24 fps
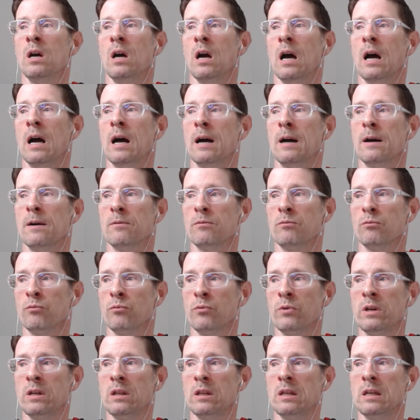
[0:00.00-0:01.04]

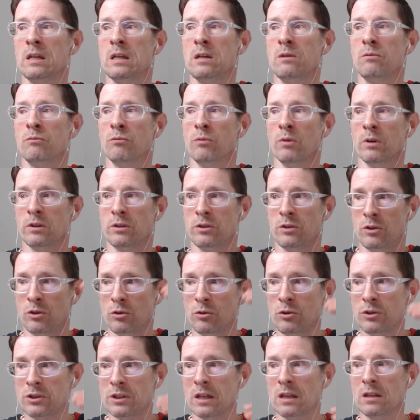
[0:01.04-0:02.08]
really
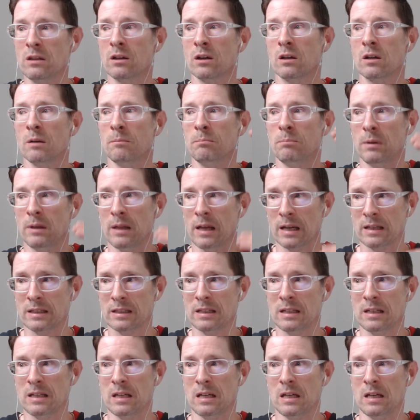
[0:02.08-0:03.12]
reducing the
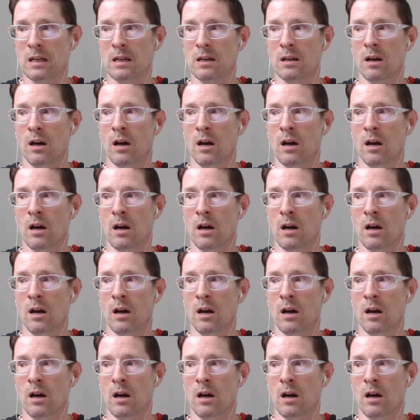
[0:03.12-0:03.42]
complexity